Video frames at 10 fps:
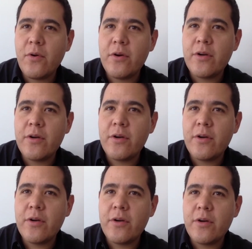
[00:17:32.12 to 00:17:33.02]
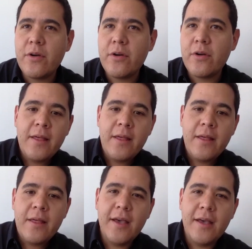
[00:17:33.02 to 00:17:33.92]
easily,
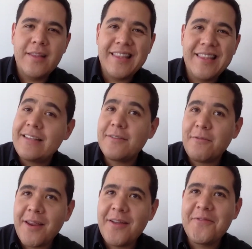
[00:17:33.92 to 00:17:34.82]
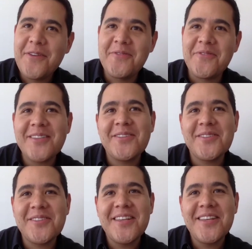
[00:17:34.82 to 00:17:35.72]
and that's one of the
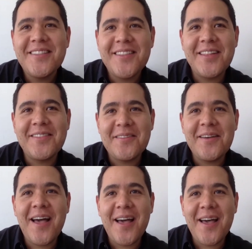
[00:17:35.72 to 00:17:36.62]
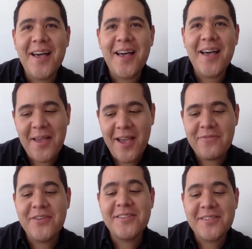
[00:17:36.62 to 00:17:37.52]
reasons that I
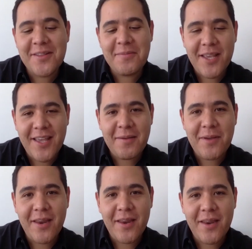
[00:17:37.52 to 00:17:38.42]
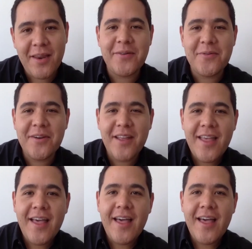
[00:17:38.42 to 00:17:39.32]
recently became an entrepreneur
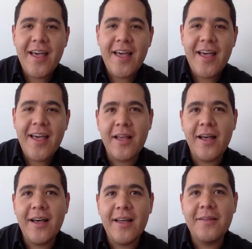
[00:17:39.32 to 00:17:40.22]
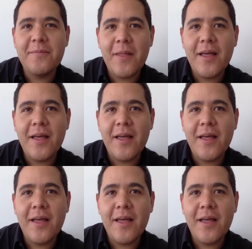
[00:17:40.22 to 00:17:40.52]
after a